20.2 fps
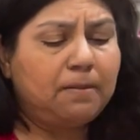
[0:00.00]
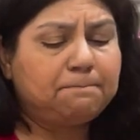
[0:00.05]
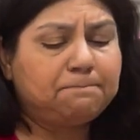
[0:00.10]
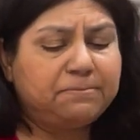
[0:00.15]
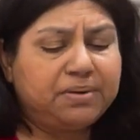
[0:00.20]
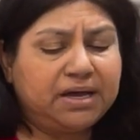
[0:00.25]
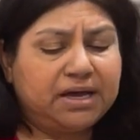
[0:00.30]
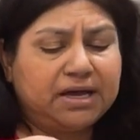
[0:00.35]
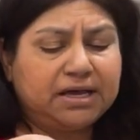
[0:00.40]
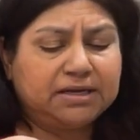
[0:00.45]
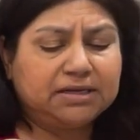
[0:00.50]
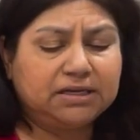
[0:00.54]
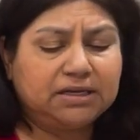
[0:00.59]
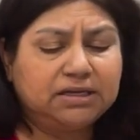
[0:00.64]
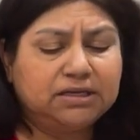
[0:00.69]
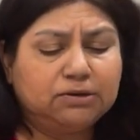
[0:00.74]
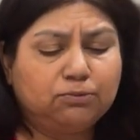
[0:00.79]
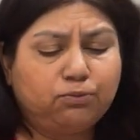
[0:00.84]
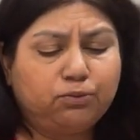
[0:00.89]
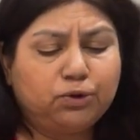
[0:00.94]
But
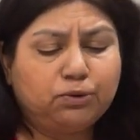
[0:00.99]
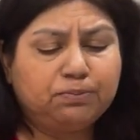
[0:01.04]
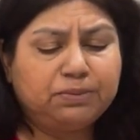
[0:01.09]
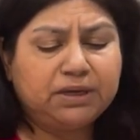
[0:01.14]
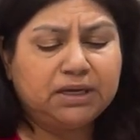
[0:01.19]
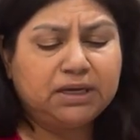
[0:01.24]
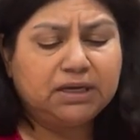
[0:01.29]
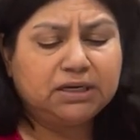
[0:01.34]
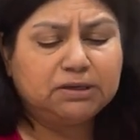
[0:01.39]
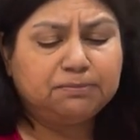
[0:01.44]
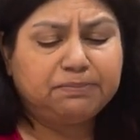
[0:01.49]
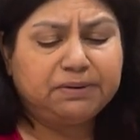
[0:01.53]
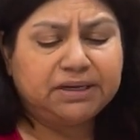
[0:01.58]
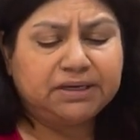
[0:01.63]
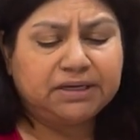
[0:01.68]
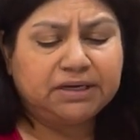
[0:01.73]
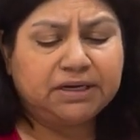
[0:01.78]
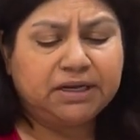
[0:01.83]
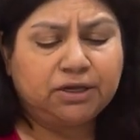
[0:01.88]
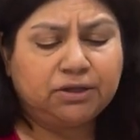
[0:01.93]
it will be
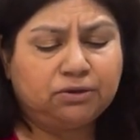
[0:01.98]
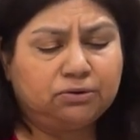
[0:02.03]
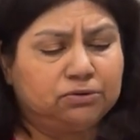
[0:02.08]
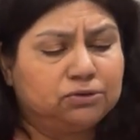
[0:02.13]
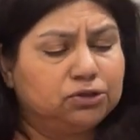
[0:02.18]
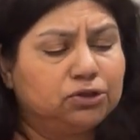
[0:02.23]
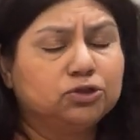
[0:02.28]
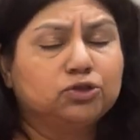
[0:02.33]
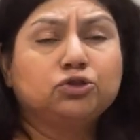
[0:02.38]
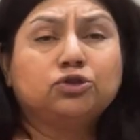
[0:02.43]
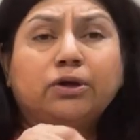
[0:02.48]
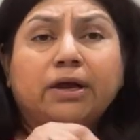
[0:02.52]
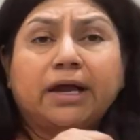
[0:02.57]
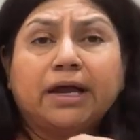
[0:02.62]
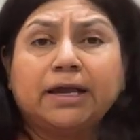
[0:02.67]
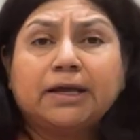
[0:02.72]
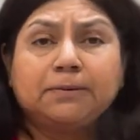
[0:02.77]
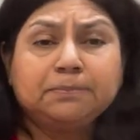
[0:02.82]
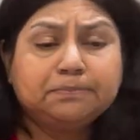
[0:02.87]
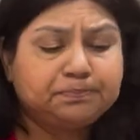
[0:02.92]
depending on you. So
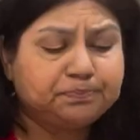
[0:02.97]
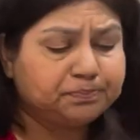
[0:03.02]
try,